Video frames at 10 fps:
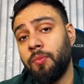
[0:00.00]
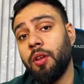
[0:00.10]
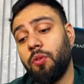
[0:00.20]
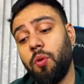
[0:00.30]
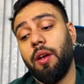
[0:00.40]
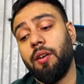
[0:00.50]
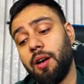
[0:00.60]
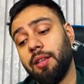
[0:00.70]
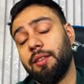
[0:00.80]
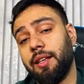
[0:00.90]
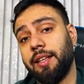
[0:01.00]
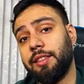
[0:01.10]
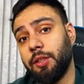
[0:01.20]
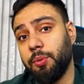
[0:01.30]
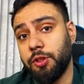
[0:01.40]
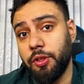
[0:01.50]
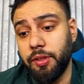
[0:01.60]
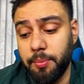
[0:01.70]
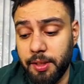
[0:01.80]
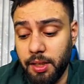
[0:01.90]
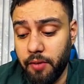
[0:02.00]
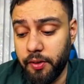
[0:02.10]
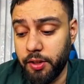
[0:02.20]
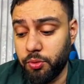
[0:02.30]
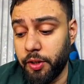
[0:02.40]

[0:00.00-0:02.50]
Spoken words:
So rather than S equals UT plus half AT square,